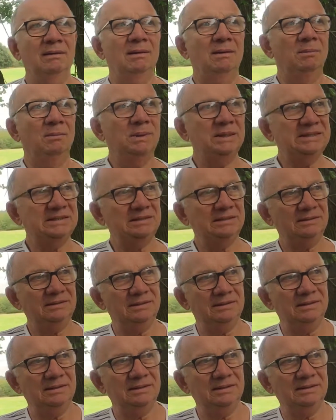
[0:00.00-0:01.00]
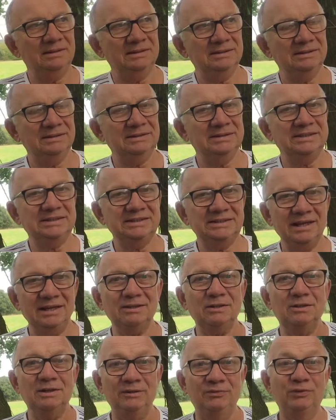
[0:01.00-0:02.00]
But
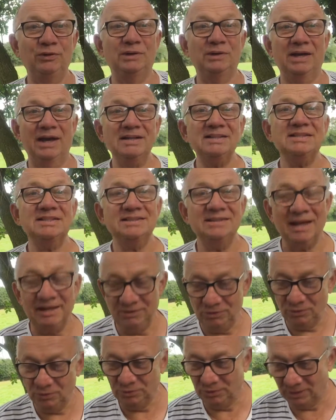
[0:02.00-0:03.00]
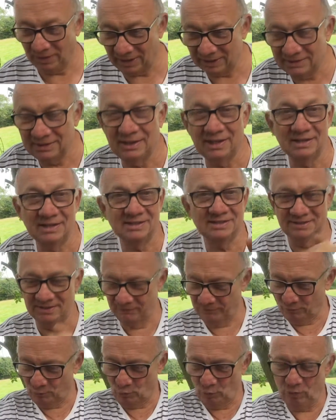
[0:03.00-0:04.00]
stand, if you can stand on your head against the
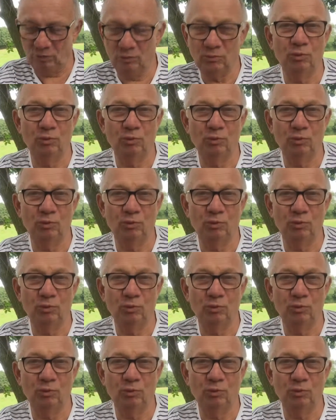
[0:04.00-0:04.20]
wall